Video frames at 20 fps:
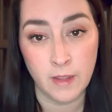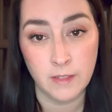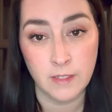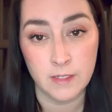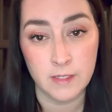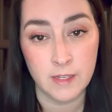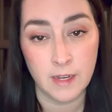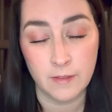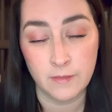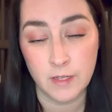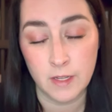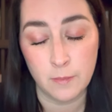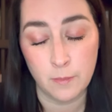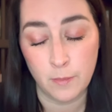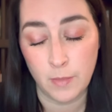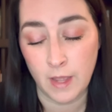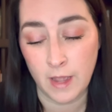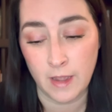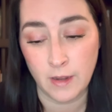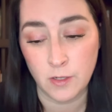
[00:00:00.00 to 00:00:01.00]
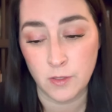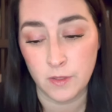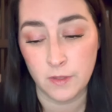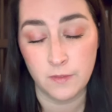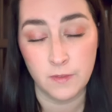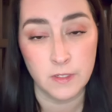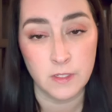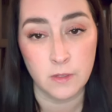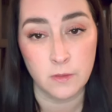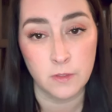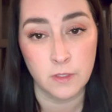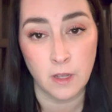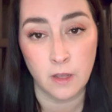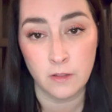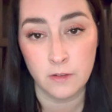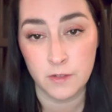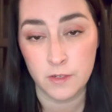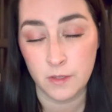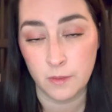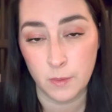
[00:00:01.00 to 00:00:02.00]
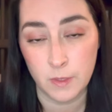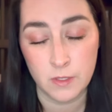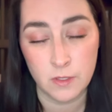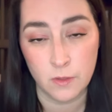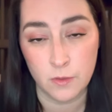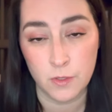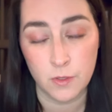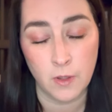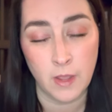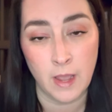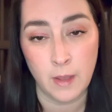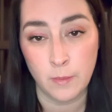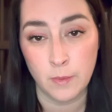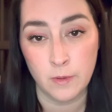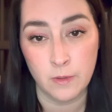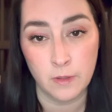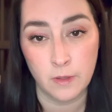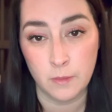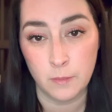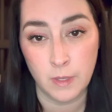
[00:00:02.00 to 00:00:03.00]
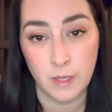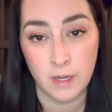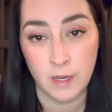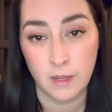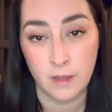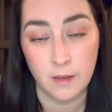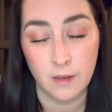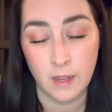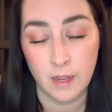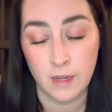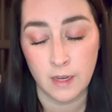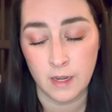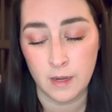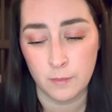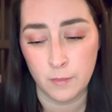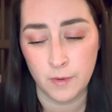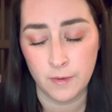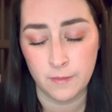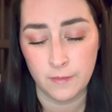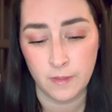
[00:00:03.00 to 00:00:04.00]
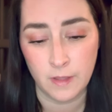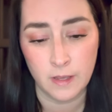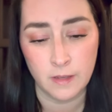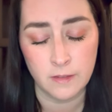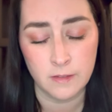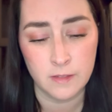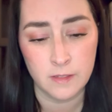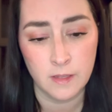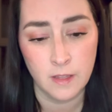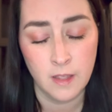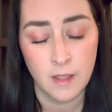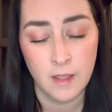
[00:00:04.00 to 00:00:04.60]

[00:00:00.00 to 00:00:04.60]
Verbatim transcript: It doesn't have to be actually physical dollars. It could be social capital. It could be any any number of things.